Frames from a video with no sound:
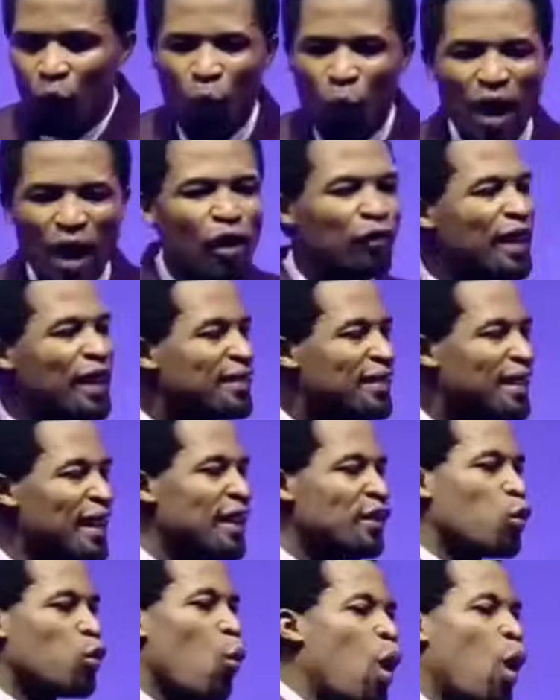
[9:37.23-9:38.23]
One of the
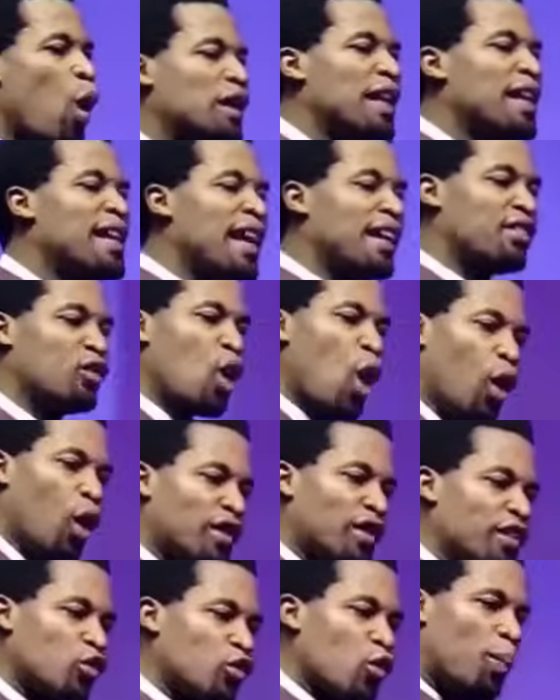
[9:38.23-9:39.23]
things worldliness
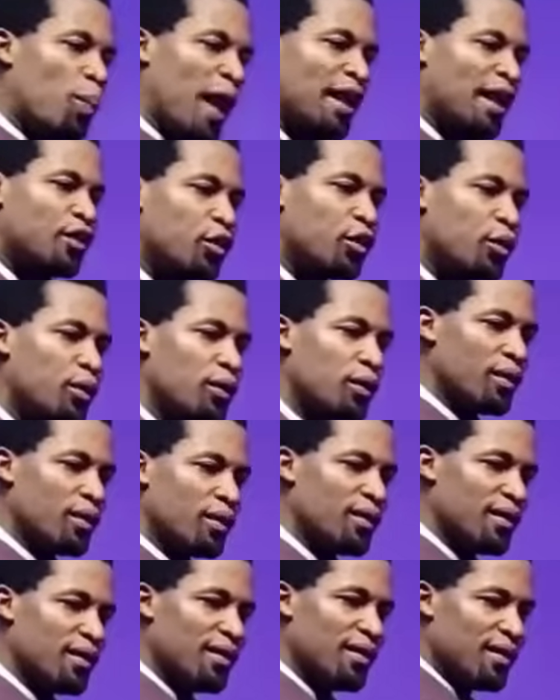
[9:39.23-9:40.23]
does is to blind you.
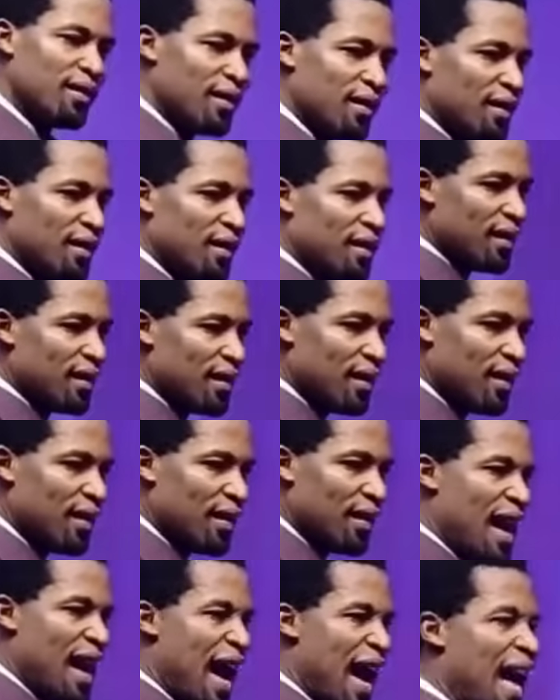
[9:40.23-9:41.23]

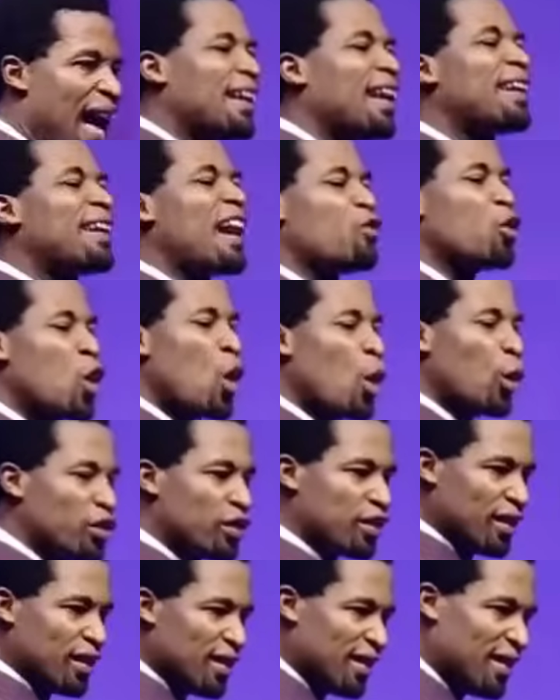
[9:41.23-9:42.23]
And the devil
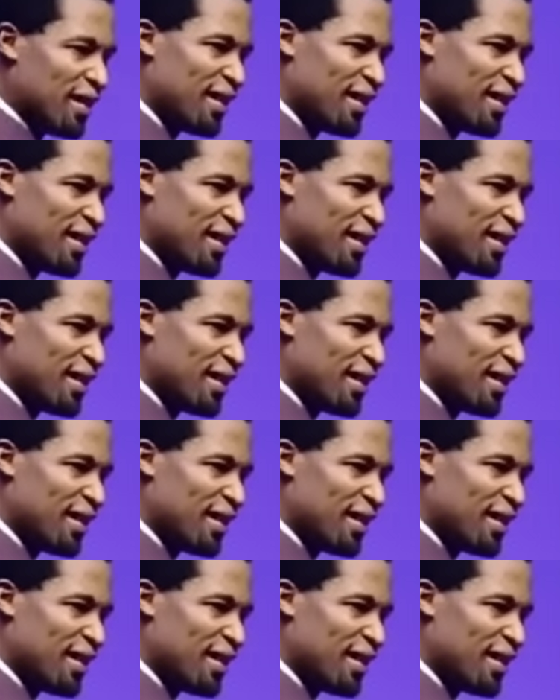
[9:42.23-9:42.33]
knows.